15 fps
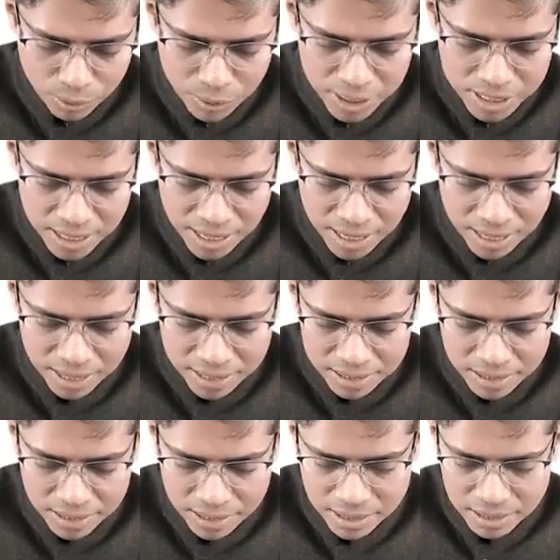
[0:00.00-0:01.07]
which
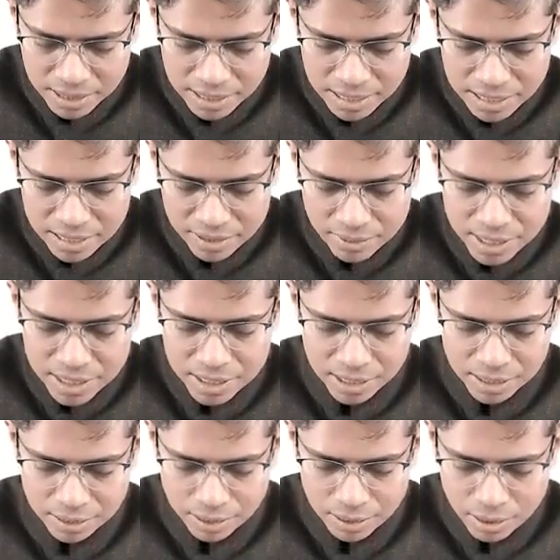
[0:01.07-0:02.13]
has
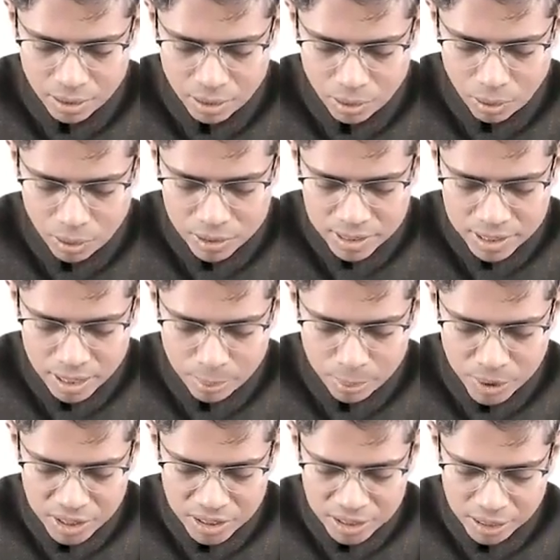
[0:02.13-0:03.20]
inhibition or
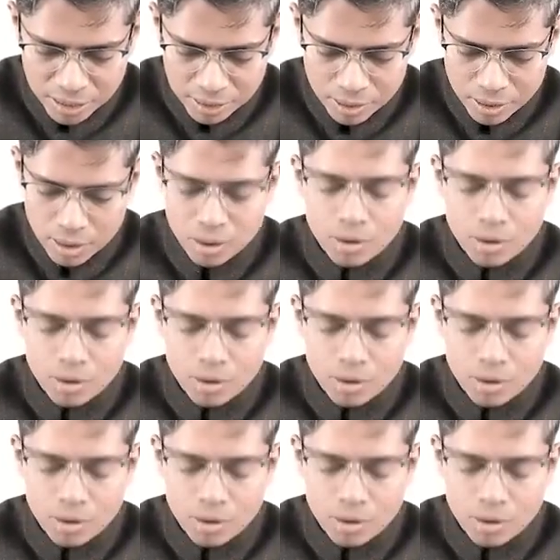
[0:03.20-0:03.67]
suppression